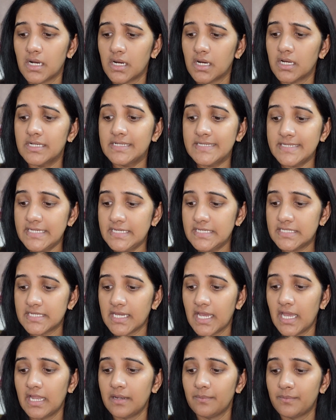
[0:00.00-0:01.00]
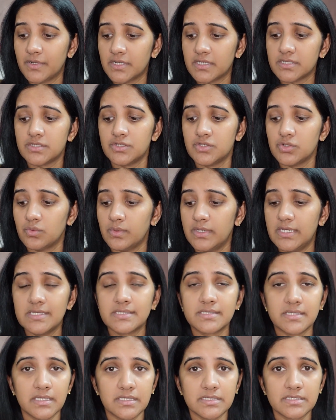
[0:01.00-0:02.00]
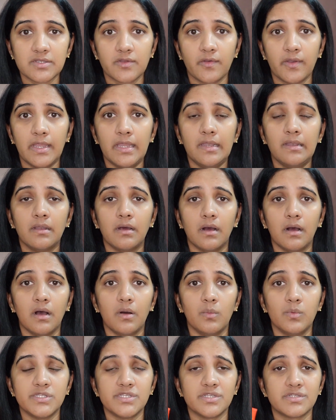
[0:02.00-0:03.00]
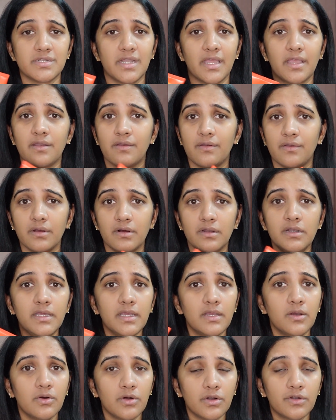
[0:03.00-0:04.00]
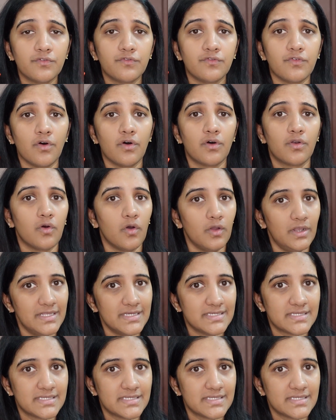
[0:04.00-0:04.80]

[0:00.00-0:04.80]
a Detan plus Dewy sunscreen which is like really good for oily